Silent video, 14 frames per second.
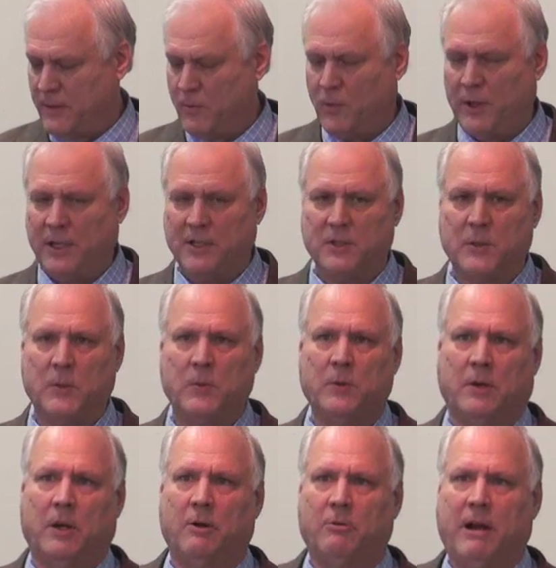wanting to
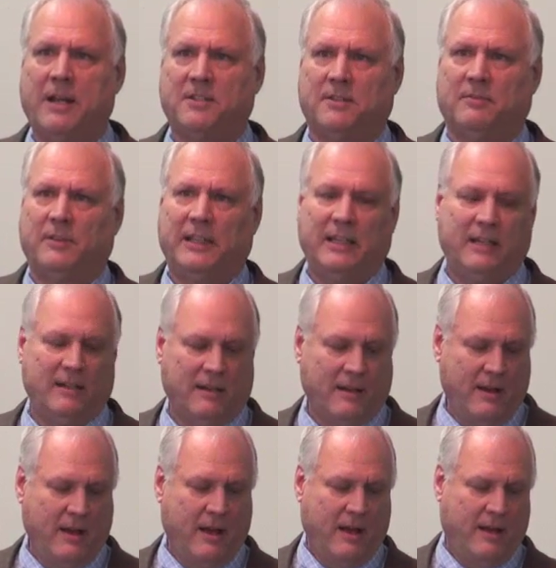aggressively
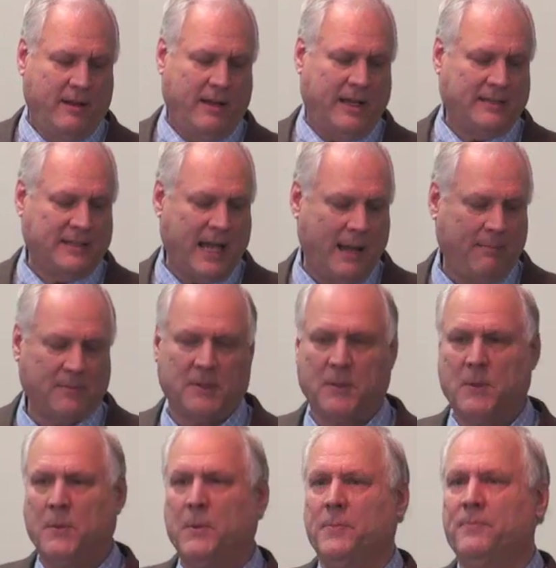attempt
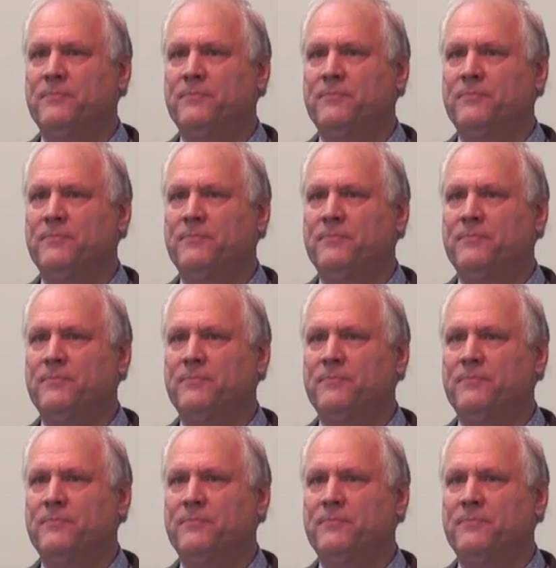to